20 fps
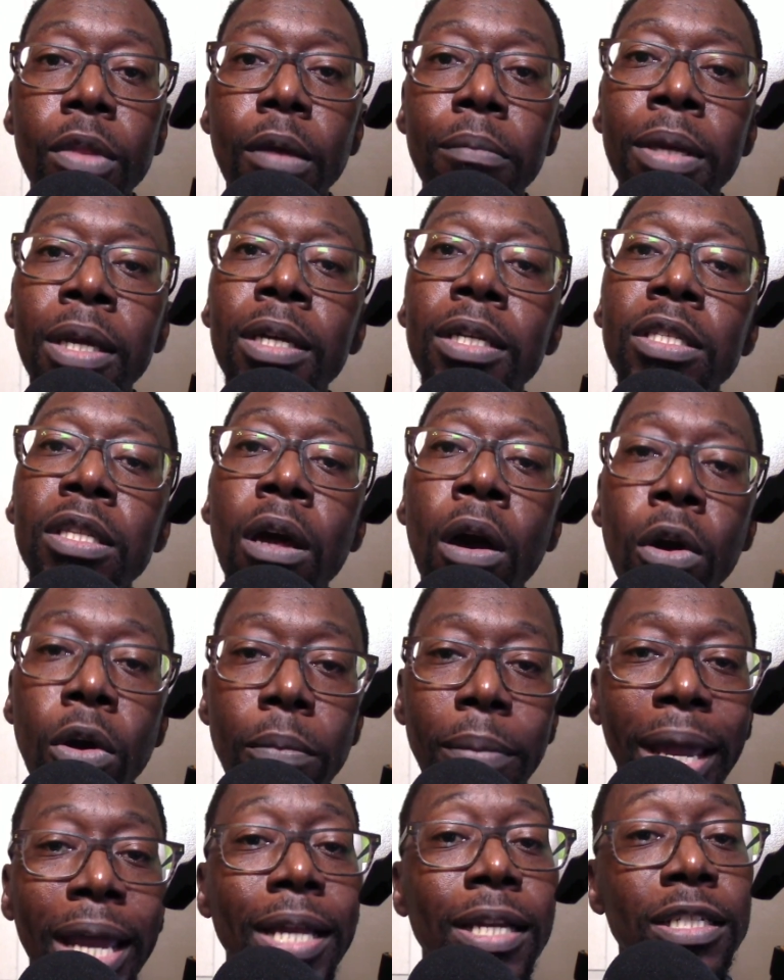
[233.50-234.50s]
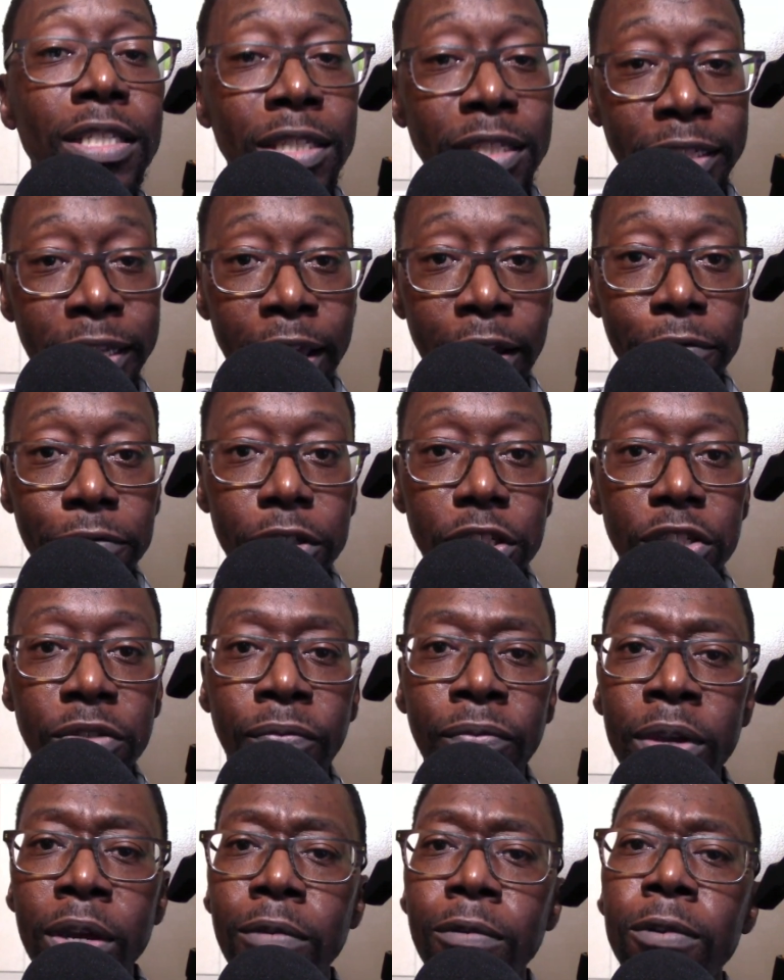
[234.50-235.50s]
because the old man is selfish,
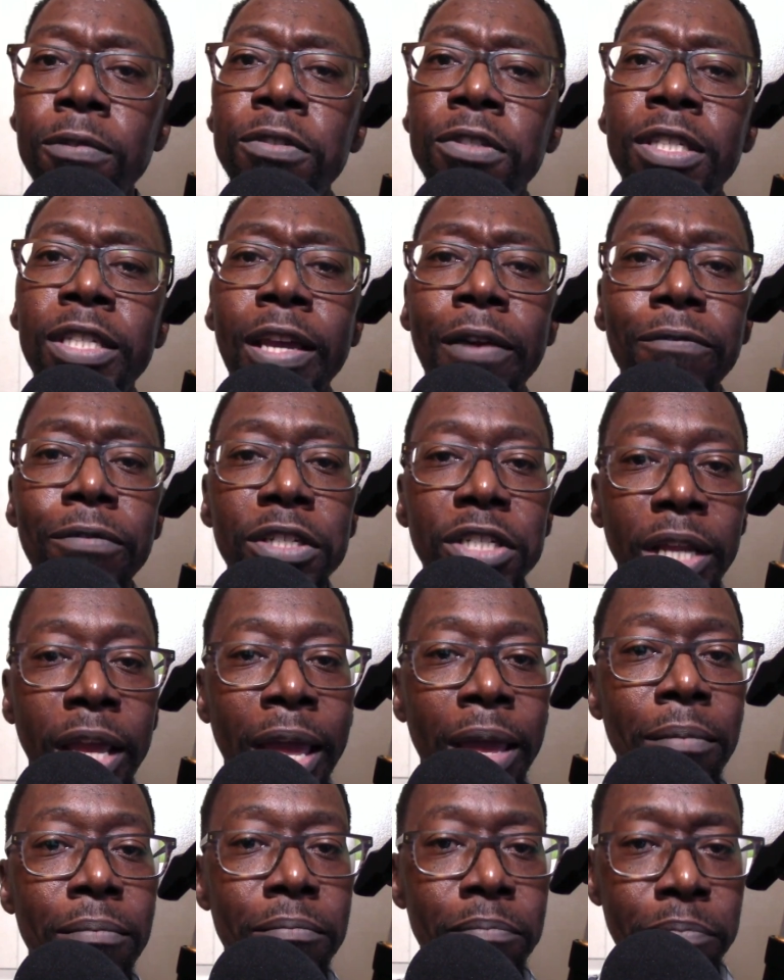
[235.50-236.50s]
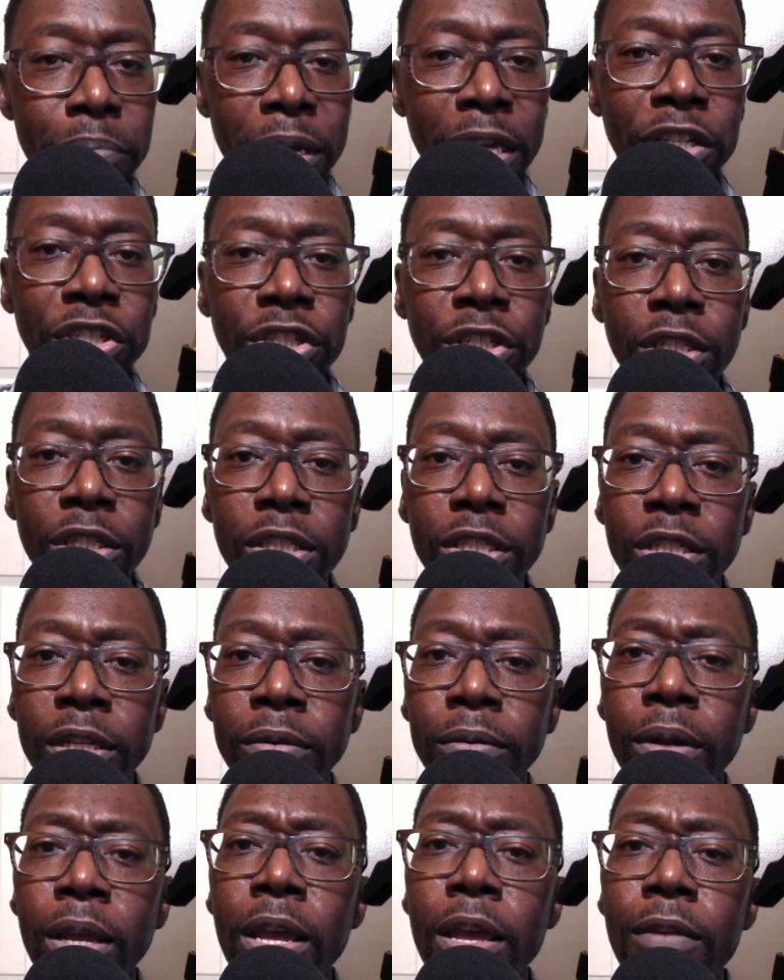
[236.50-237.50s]
filled with selfish ambitions
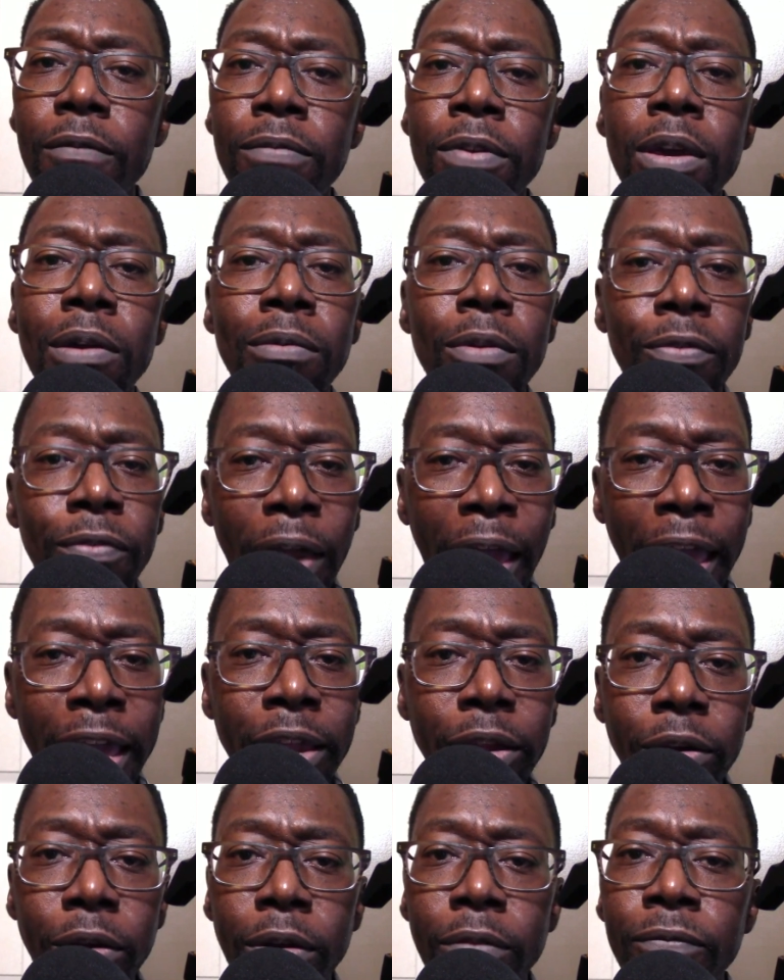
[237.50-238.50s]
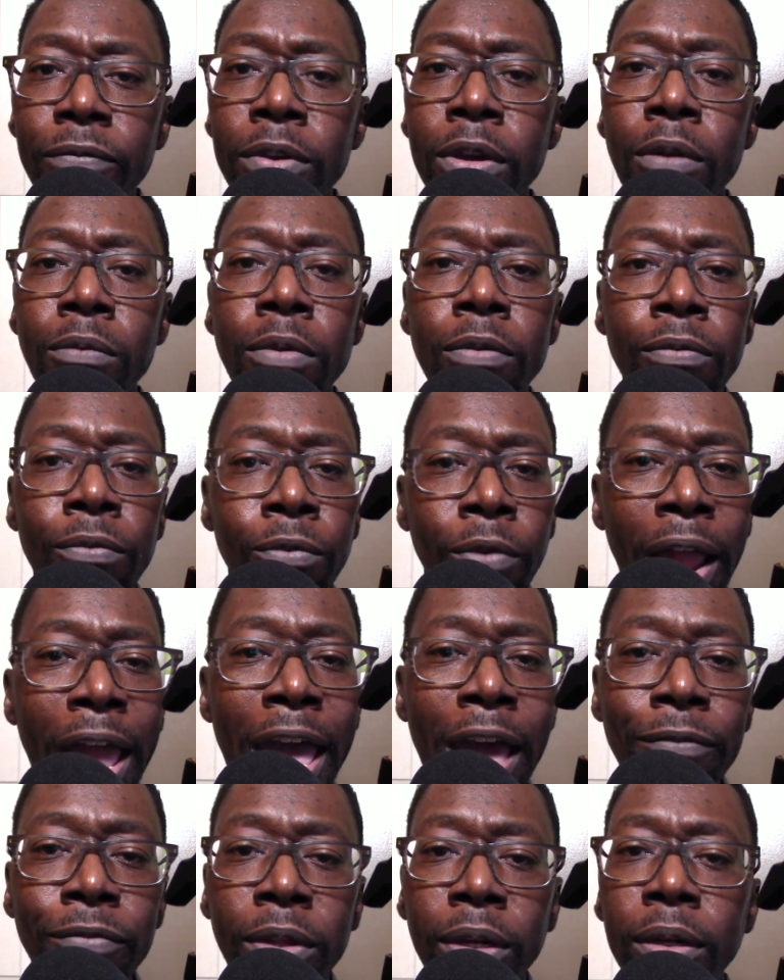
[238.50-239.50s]
and filled with anger and filled with
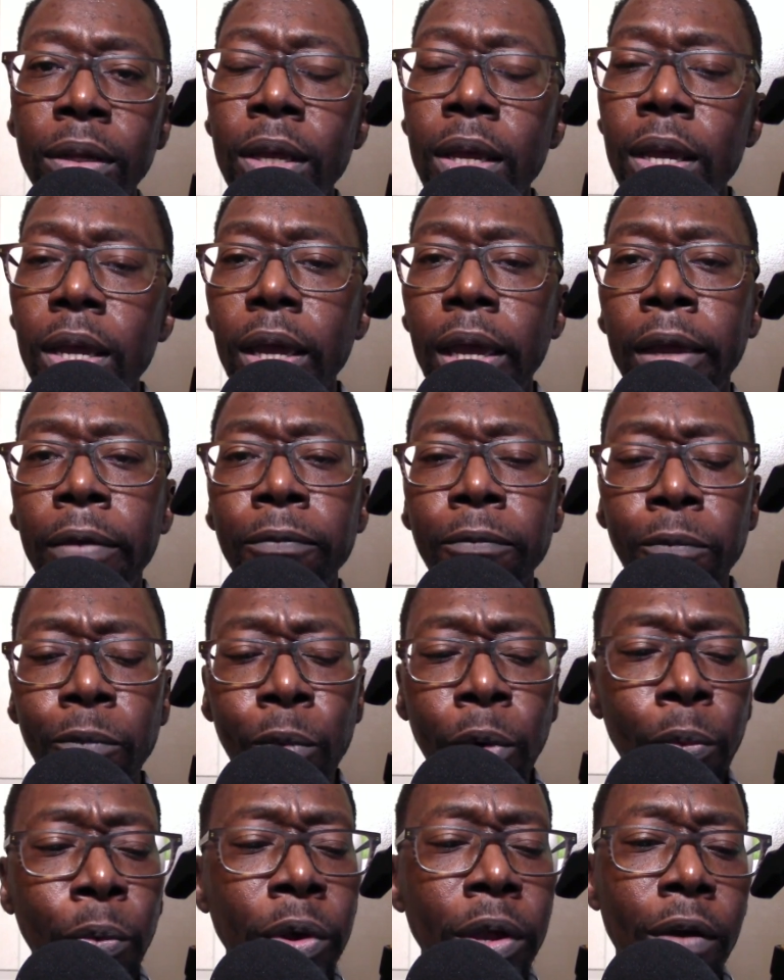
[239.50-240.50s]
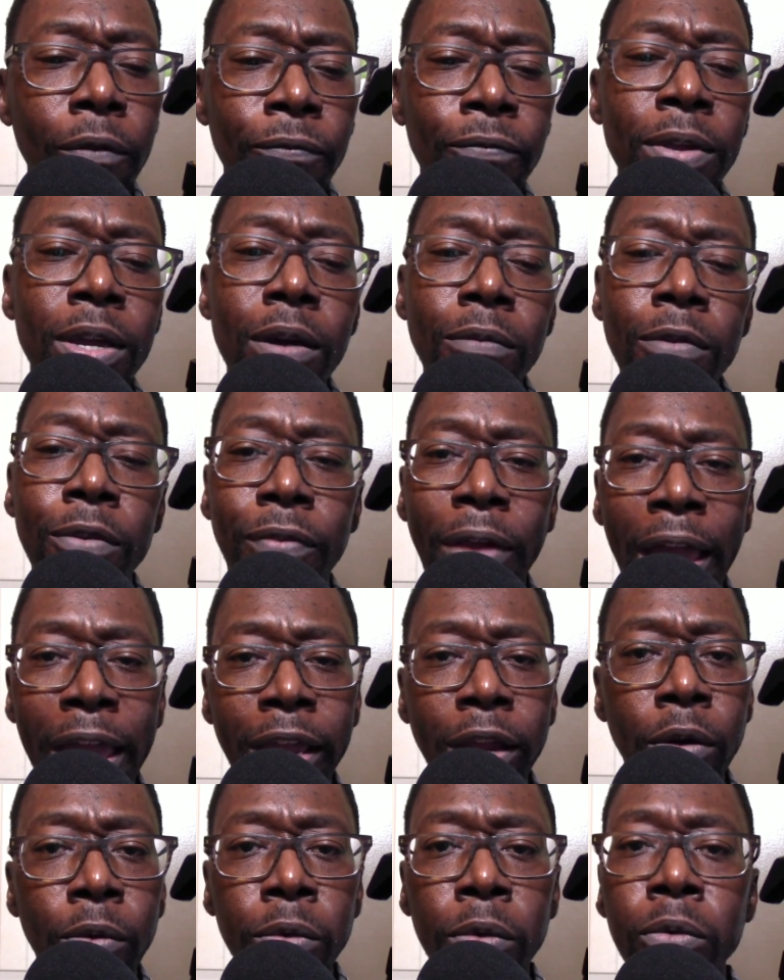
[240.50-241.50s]
wrath. And, and when we are filled with
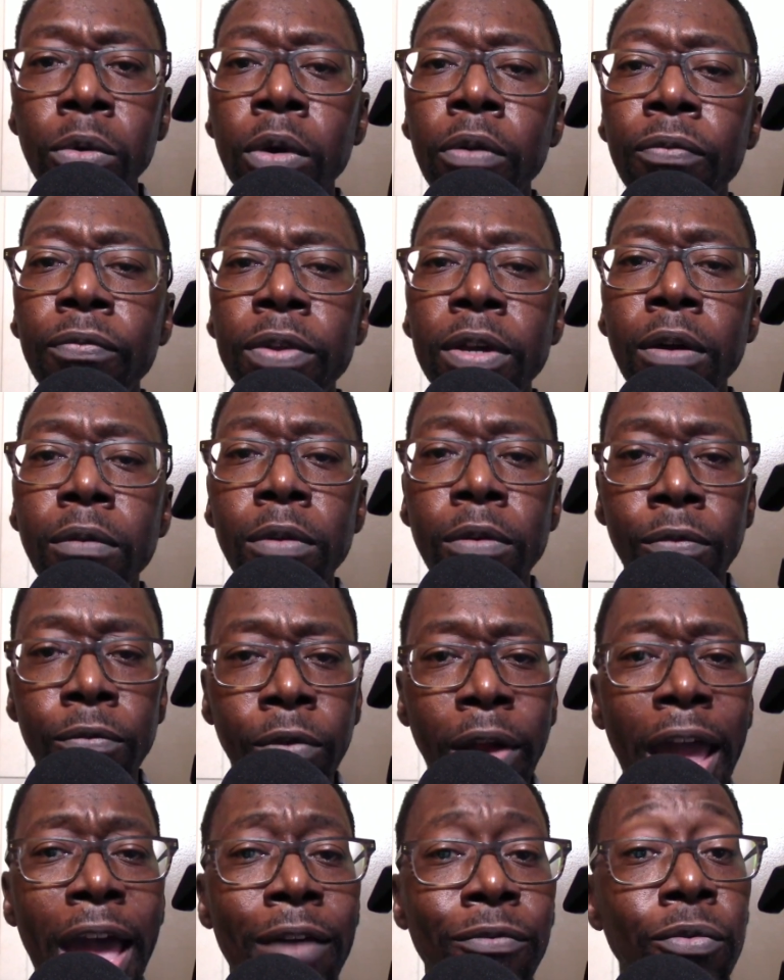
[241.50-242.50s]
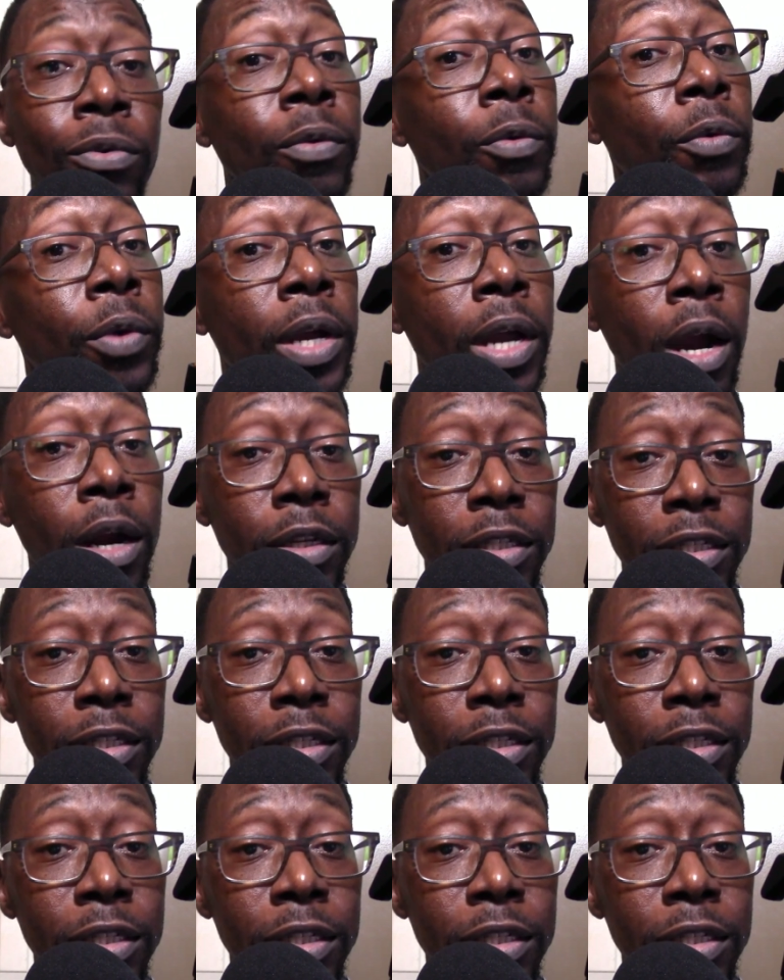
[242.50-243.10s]
anger, when we are filled with wrath, when we are